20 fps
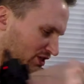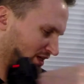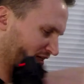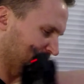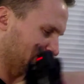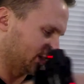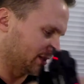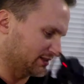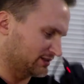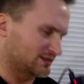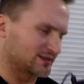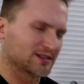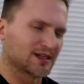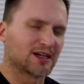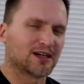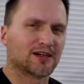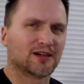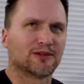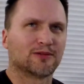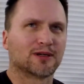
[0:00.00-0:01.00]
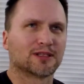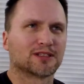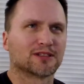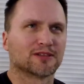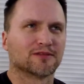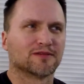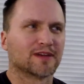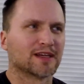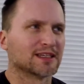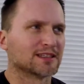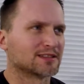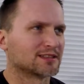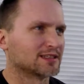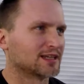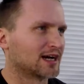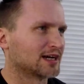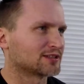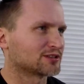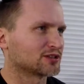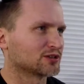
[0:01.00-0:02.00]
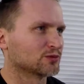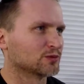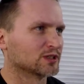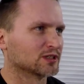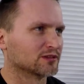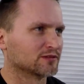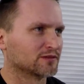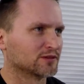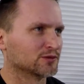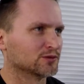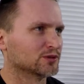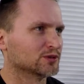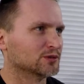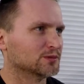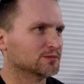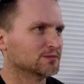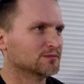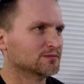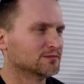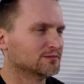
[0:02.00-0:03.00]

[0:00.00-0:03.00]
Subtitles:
is, what's her face? The Oscar winner for Room.